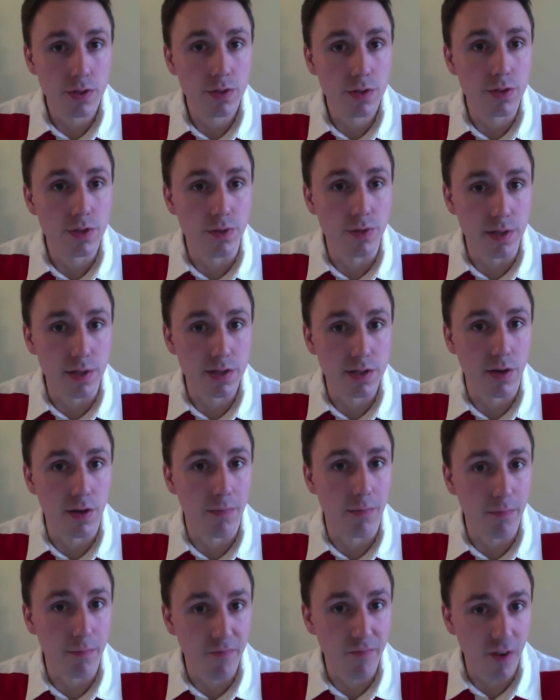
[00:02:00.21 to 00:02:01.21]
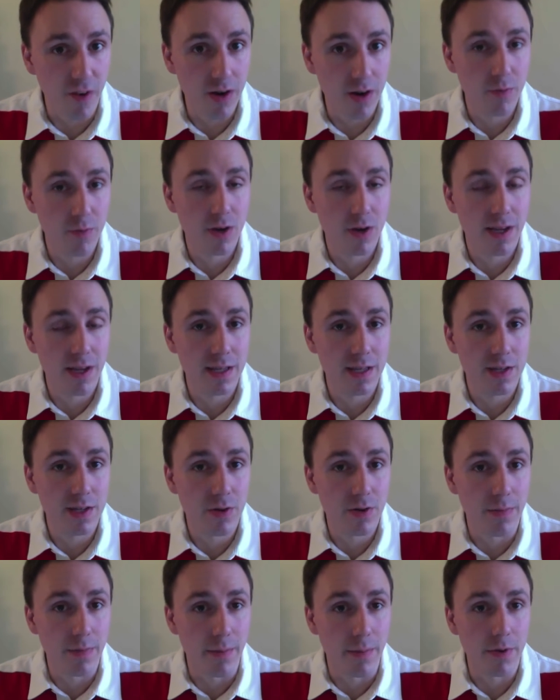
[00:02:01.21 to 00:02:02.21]
students are far more likely to
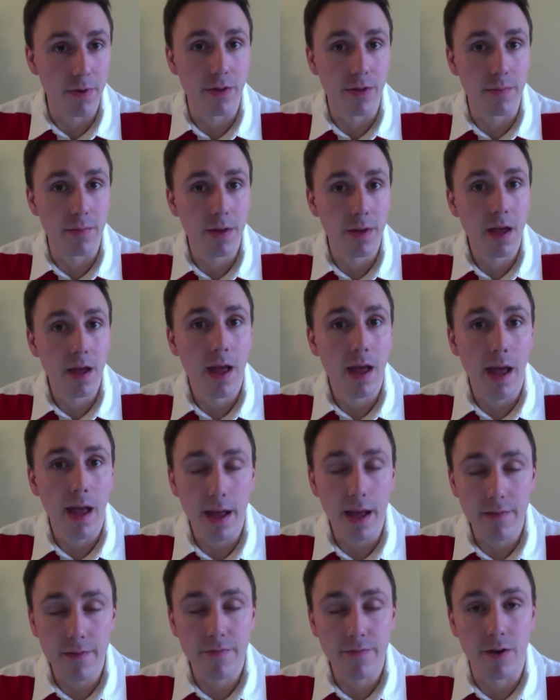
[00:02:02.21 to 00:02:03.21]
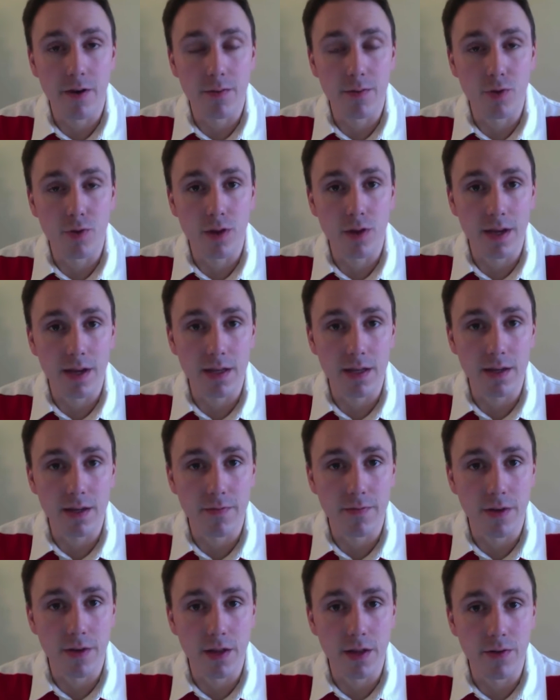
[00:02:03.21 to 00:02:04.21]
remember them and far more likely to
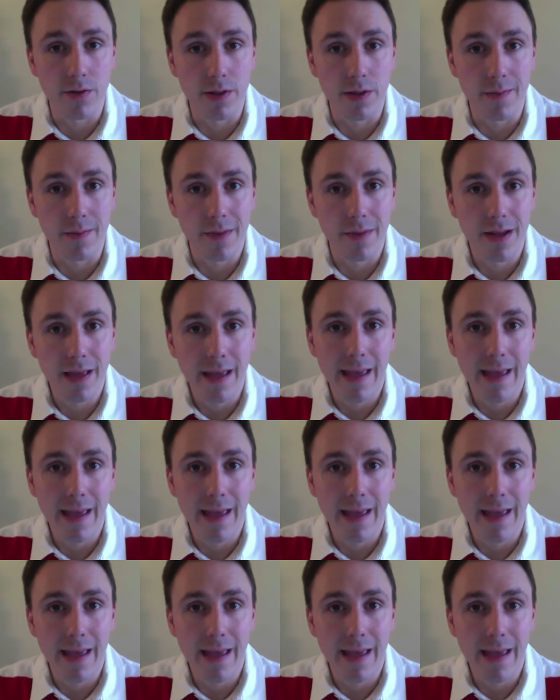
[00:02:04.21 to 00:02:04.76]
follow them.